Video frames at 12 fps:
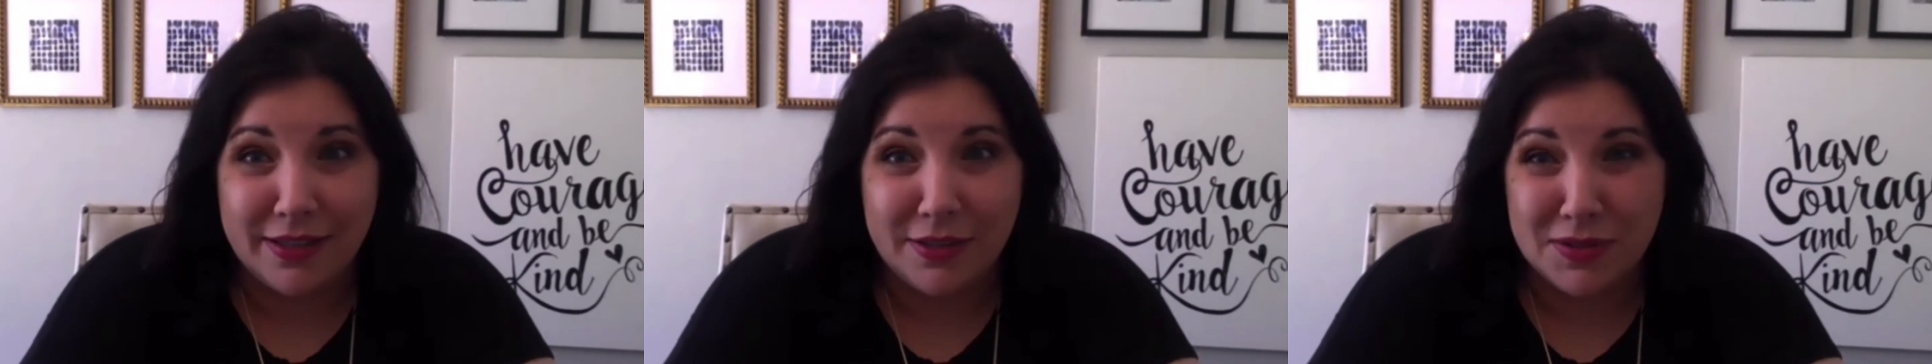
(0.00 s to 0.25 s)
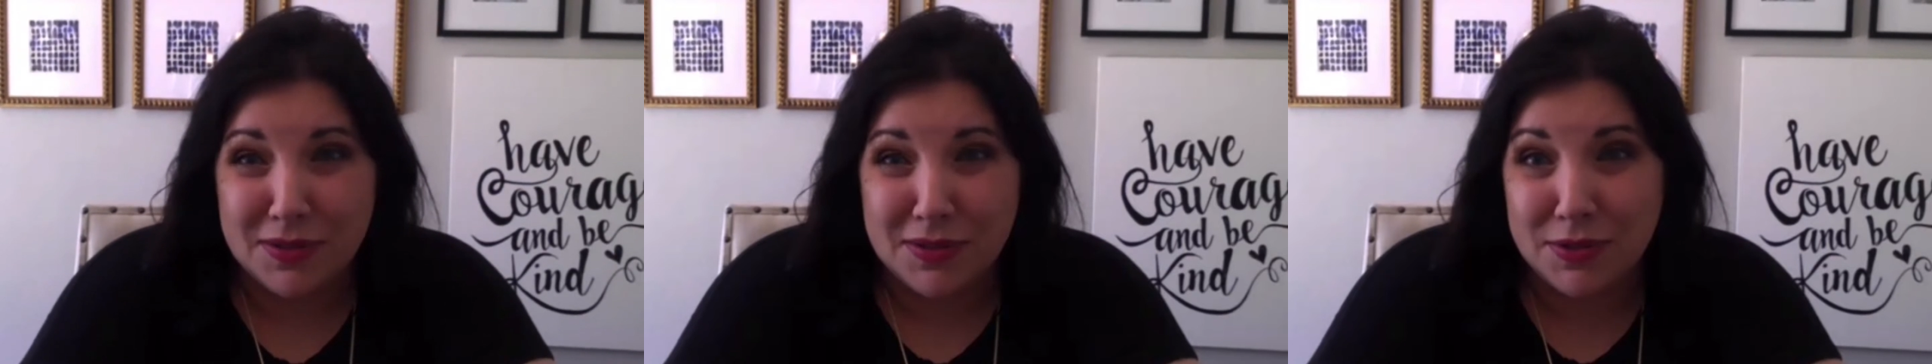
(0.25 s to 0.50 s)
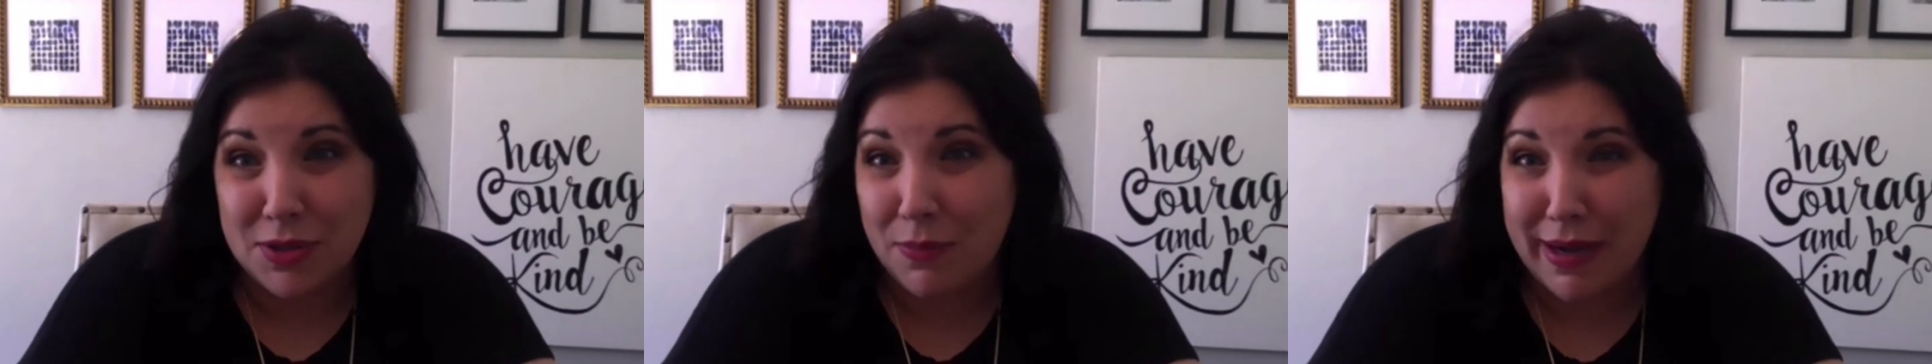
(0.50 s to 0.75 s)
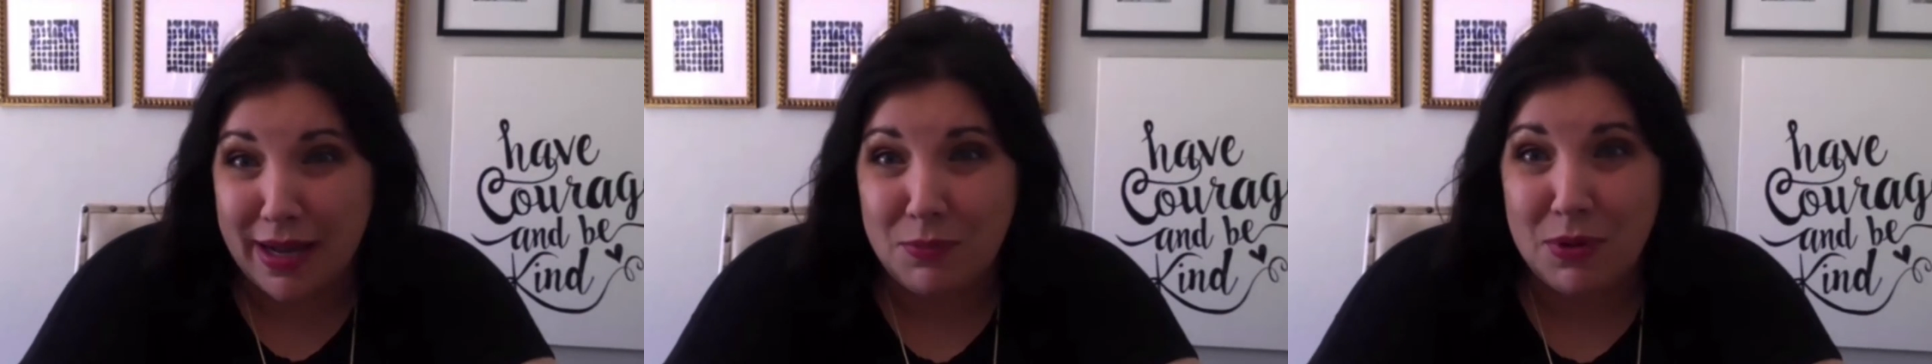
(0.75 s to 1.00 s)
just so my
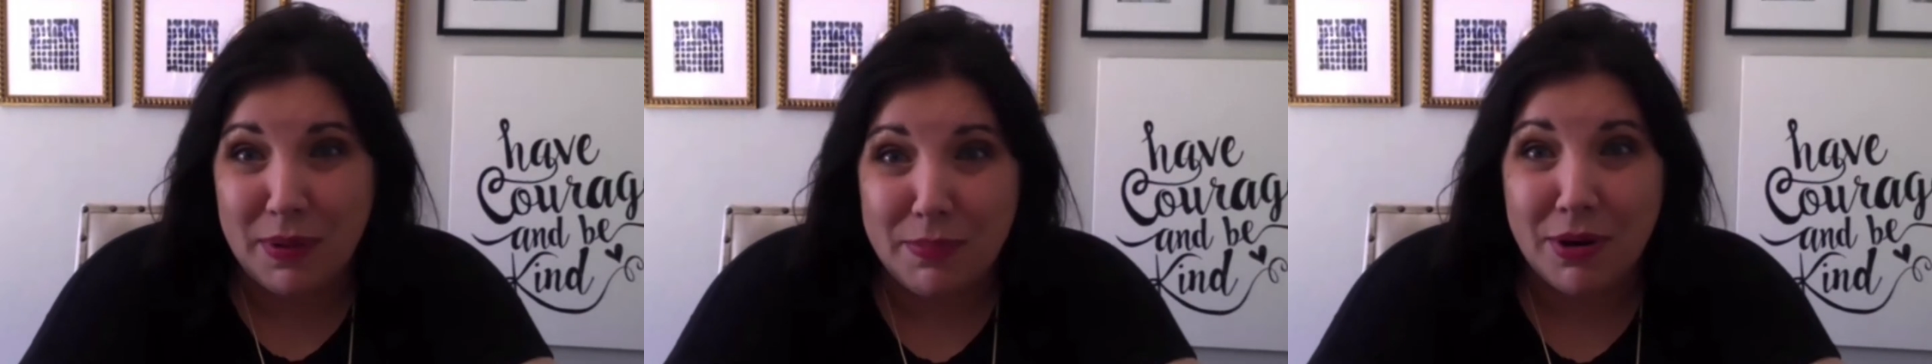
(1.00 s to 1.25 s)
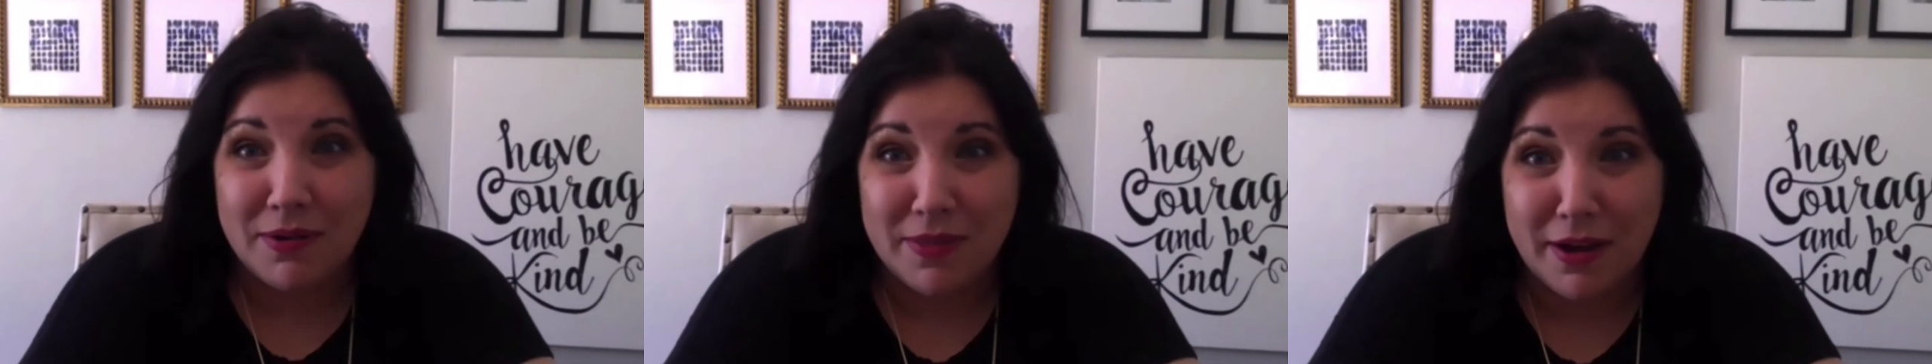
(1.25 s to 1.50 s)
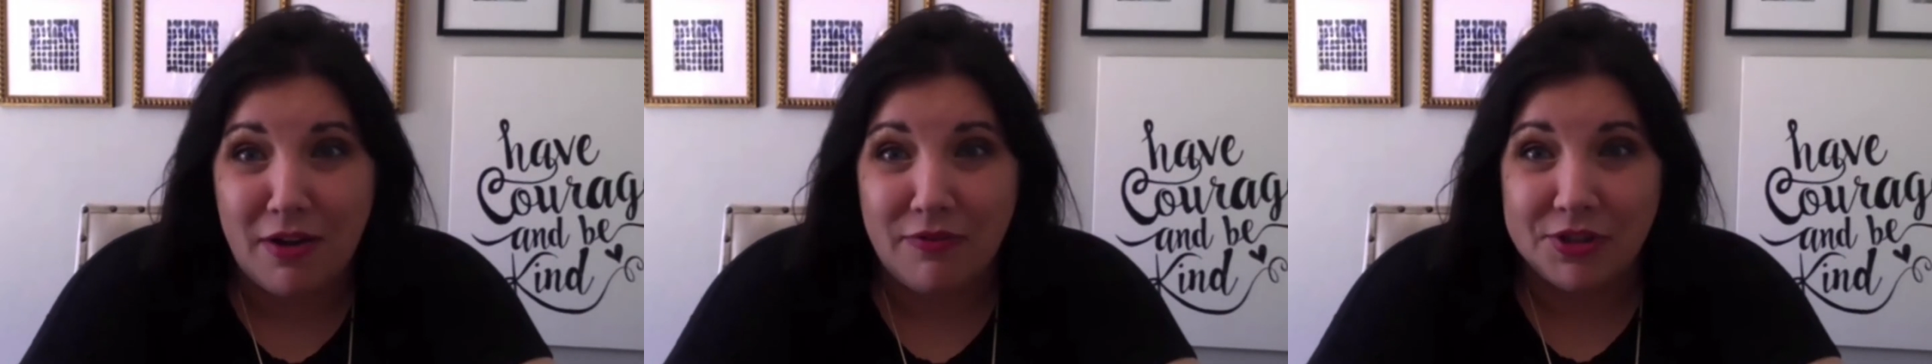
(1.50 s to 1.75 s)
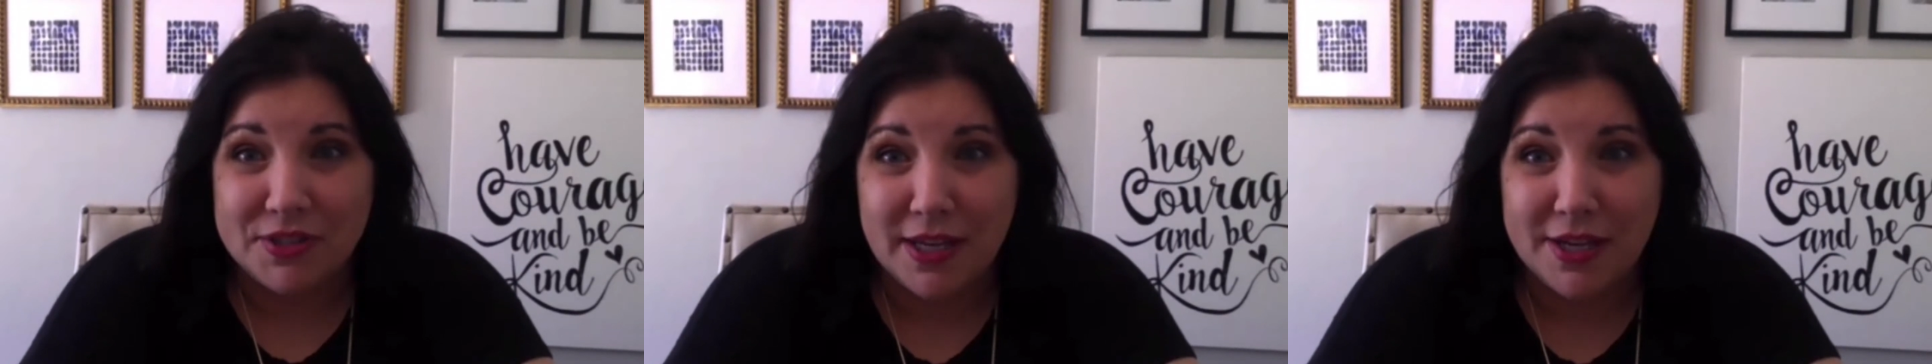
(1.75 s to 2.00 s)
name would be part of the
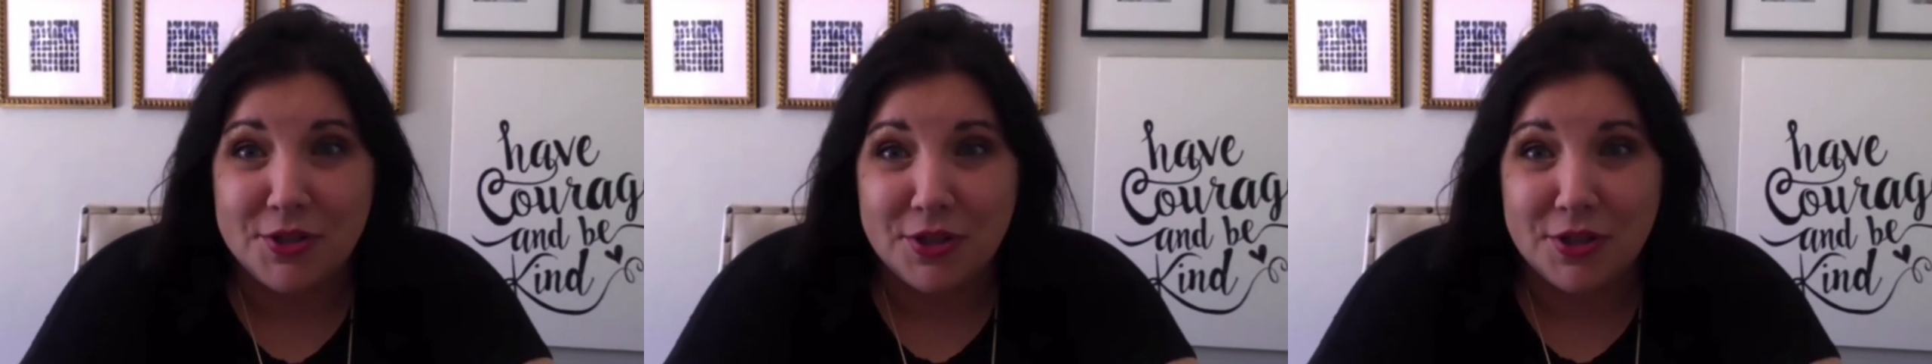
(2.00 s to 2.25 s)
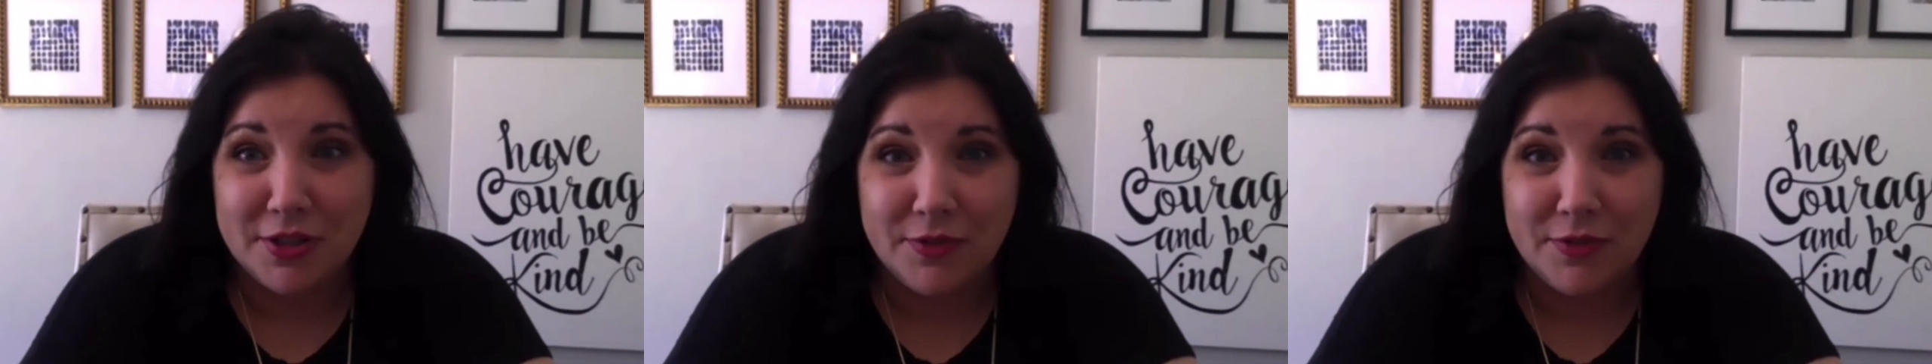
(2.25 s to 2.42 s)
conversation.